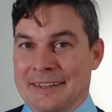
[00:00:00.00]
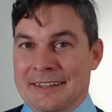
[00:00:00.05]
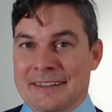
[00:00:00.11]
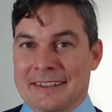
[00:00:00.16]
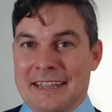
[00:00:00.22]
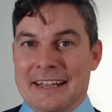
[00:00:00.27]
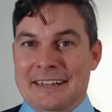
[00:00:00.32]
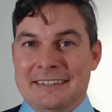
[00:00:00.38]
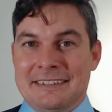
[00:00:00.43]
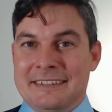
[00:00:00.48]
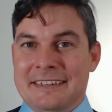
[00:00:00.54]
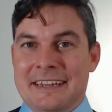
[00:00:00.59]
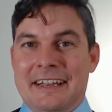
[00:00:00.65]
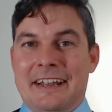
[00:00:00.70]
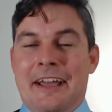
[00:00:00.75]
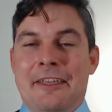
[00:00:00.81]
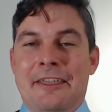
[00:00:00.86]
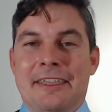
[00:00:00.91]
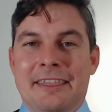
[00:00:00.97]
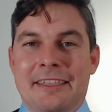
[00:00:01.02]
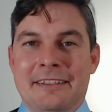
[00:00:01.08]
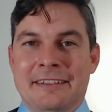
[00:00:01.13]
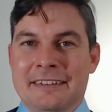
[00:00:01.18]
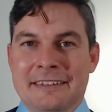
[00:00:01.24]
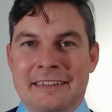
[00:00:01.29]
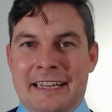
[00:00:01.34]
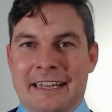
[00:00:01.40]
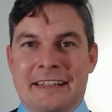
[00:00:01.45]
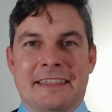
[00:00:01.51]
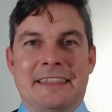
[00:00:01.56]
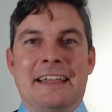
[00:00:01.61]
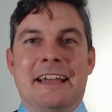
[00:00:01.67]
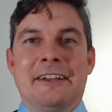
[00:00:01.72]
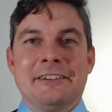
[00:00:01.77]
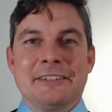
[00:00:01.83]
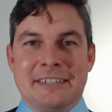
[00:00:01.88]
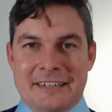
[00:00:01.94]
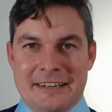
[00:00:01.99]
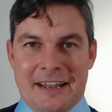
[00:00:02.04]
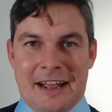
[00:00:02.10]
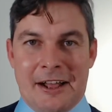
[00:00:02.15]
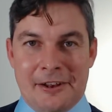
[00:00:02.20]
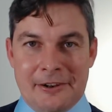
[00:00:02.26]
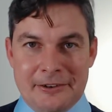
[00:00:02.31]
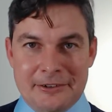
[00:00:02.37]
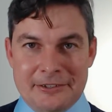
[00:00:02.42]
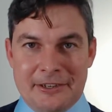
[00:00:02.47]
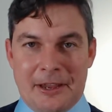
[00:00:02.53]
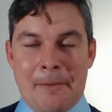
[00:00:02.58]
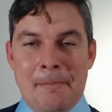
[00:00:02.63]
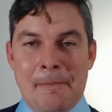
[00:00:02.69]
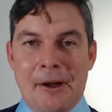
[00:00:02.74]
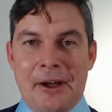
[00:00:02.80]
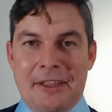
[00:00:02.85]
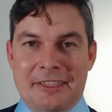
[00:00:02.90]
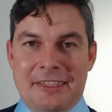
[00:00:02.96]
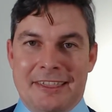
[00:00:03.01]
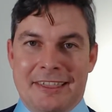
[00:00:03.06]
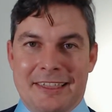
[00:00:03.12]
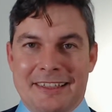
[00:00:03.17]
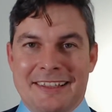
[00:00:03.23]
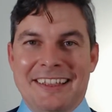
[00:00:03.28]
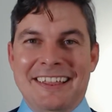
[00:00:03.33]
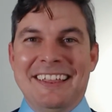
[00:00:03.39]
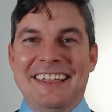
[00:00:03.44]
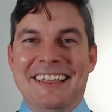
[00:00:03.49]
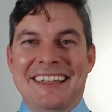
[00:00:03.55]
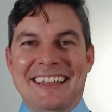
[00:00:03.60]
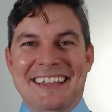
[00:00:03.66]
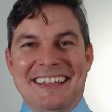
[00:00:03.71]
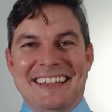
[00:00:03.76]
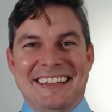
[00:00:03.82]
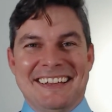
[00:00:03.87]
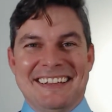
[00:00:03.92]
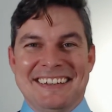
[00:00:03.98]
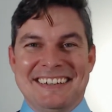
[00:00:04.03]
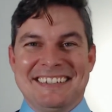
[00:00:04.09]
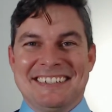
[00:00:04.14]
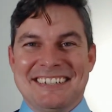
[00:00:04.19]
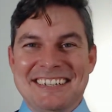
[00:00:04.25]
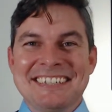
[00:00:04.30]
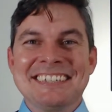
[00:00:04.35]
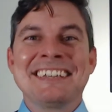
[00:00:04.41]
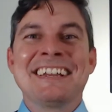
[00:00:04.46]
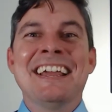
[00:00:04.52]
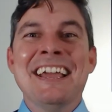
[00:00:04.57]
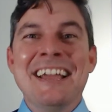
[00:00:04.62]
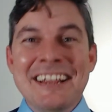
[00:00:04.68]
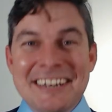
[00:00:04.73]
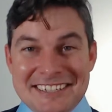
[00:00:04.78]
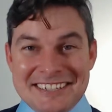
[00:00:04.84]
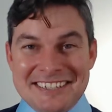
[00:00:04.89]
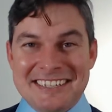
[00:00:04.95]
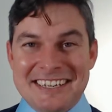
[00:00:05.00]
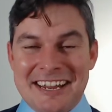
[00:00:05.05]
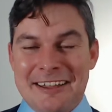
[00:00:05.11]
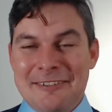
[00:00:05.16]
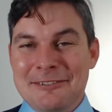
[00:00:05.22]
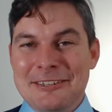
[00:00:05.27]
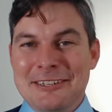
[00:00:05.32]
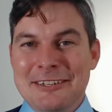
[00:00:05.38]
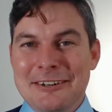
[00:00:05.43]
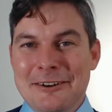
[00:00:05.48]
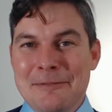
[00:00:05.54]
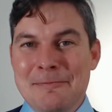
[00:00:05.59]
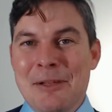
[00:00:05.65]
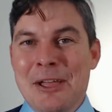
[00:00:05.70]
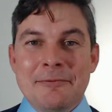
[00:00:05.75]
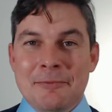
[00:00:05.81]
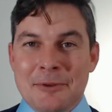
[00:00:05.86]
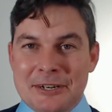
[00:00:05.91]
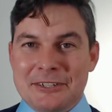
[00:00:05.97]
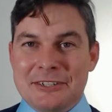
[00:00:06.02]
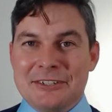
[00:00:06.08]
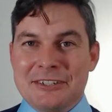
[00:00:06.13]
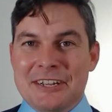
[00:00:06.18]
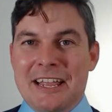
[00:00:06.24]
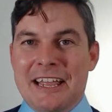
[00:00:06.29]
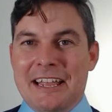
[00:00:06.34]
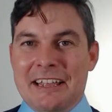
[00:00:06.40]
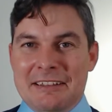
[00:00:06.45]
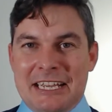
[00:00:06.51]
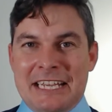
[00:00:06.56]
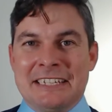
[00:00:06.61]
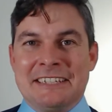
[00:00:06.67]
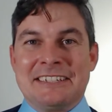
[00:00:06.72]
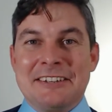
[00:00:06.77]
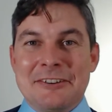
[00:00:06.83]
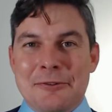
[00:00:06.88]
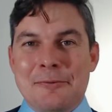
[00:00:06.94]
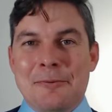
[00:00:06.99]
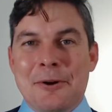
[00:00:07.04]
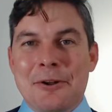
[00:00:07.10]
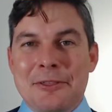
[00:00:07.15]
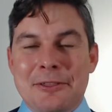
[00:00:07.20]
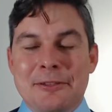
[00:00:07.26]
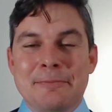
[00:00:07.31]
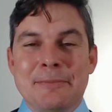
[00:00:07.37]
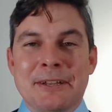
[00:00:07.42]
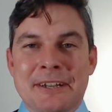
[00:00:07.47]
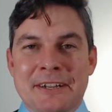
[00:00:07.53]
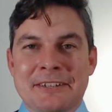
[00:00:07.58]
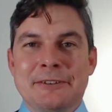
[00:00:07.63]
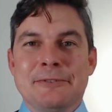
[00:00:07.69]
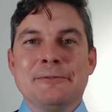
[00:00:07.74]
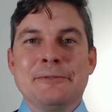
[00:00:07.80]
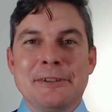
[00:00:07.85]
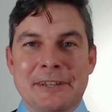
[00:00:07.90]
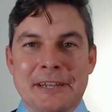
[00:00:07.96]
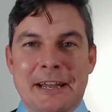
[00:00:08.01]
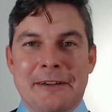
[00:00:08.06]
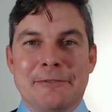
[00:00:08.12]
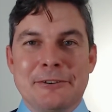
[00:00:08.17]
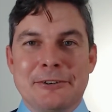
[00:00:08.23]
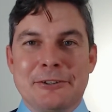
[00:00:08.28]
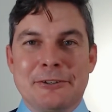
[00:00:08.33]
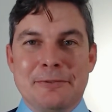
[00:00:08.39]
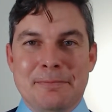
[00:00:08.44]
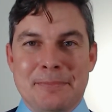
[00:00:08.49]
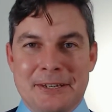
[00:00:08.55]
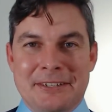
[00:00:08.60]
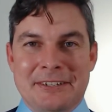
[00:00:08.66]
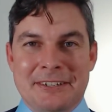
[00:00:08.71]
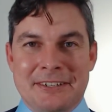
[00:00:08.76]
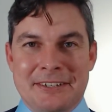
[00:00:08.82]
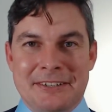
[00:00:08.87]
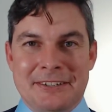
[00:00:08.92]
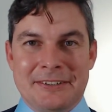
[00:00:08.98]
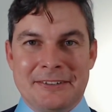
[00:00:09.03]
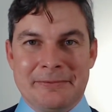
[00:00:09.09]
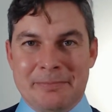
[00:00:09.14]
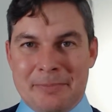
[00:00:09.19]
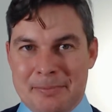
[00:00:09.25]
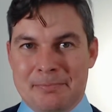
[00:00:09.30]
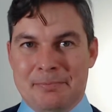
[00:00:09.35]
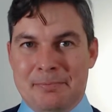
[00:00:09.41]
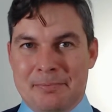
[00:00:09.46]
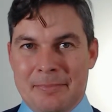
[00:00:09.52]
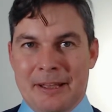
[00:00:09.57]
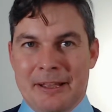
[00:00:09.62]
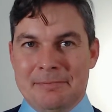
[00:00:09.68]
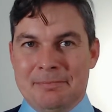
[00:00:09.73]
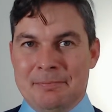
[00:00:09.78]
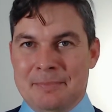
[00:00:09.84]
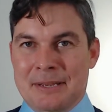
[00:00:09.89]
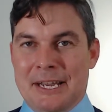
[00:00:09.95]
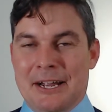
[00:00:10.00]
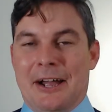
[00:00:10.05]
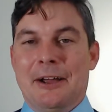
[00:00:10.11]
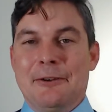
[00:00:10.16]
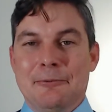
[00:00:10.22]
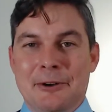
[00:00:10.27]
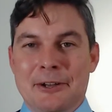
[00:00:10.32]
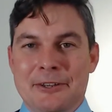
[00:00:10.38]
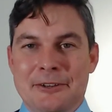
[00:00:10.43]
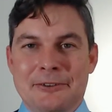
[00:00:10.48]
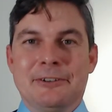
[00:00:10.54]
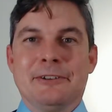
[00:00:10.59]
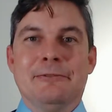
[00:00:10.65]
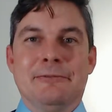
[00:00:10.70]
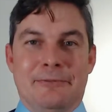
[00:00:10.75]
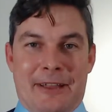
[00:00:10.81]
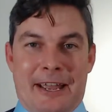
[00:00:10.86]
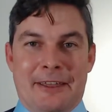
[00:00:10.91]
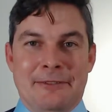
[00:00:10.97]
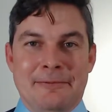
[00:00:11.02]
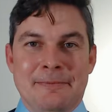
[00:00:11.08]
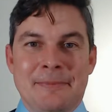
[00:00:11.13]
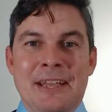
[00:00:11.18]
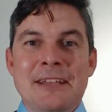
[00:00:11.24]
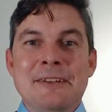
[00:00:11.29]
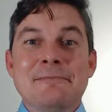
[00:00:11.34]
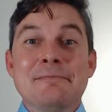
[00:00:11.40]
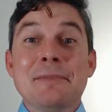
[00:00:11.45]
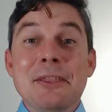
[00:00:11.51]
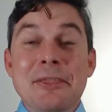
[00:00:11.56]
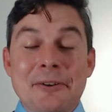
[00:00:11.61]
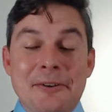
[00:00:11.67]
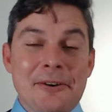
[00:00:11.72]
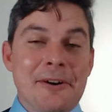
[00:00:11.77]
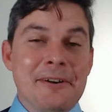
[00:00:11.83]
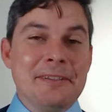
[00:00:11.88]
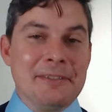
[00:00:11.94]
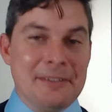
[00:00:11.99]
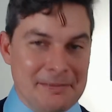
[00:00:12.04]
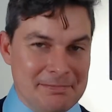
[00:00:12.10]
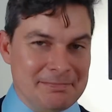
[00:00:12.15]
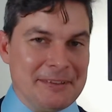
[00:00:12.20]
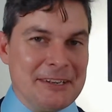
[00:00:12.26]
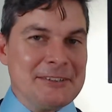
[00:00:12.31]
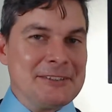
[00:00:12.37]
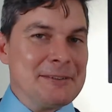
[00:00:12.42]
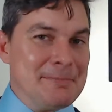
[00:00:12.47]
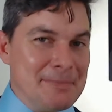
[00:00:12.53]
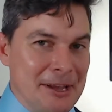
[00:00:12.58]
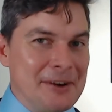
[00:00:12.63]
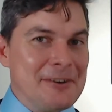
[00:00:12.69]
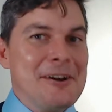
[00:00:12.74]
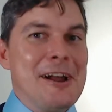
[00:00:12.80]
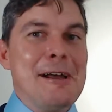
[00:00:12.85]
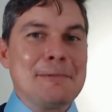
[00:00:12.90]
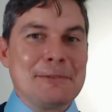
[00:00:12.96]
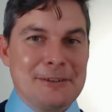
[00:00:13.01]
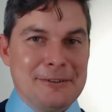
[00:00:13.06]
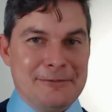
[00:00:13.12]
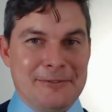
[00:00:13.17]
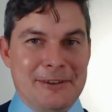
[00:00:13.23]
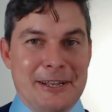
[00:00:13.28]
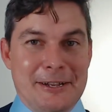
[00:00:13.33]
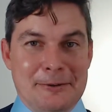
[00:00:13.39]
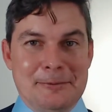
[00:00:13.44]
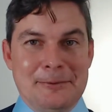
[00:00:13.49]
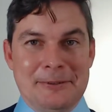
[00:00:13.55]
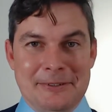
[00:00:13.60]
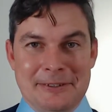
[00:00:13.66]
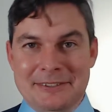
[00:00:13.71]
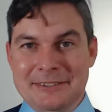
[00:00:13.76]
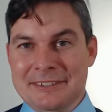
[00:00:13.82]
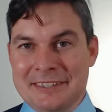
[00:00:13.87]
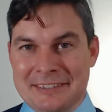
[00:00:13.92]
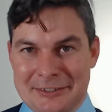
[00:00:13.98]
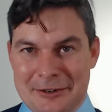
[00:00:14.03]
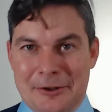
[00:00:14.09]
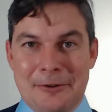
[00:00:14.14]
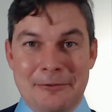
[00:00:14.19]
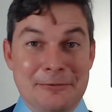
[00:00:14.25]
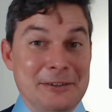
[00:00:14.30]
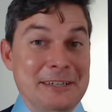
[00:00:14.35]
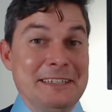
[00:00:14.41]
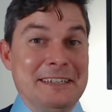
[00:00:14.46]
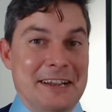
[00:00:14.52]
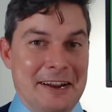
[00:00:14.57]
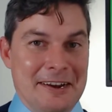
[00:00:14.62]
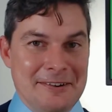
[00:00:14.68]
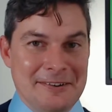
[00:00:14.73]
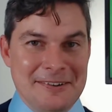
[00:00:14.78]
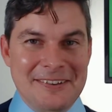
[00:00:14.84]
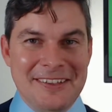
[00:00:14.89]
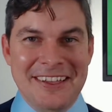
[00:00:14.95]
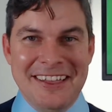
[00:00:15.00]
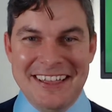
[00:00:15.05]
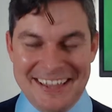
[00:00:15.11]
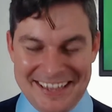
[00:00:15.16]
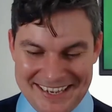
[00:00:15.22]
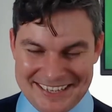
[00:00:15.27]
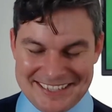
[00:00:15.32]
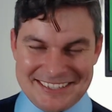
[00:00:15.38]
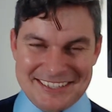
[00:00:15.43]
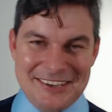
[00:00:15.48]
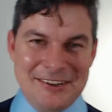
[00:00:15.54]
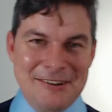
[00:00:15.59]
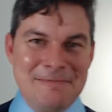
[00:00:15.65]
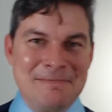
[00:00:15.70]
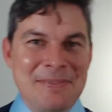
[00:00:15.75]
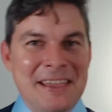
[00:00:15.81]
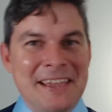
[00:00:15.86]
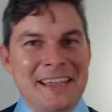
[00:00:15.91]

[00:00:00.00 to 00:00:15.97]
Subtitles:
that's like $1,000 a month just to have a CRM, which is still worth it because it will leverage your business beyond what you could fathom. But there's a better option available. It's called Vtiger. So